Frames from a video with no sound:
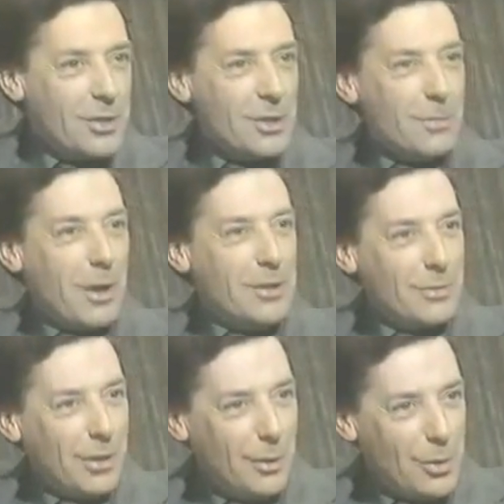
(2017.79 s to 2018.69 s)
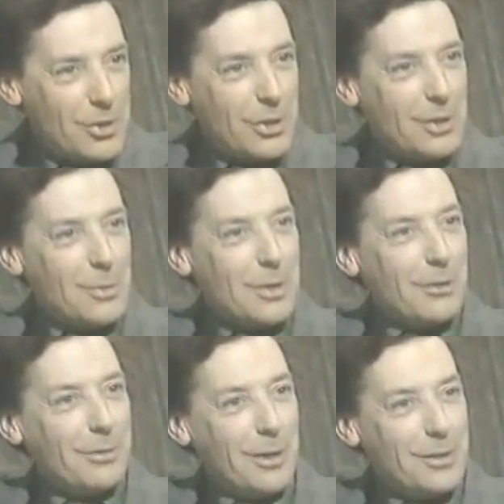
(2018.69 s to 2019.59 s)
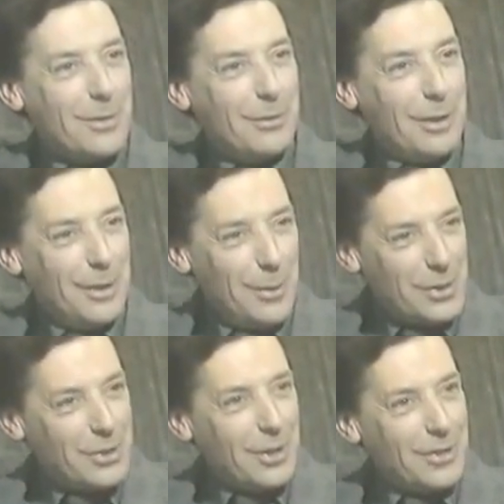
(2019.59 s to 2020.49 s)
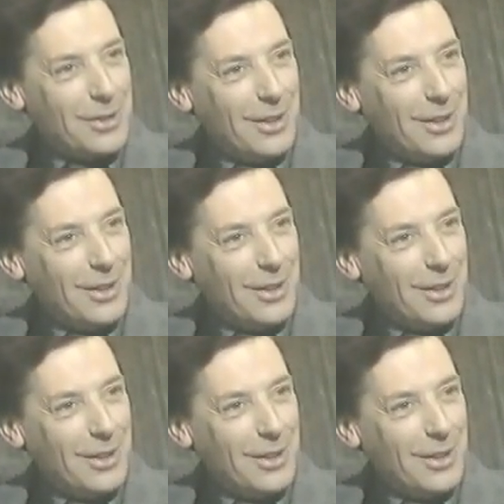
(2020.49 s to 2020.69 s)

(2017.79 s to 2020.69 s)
There's parts of linguistics which are the philosophy of linguistics.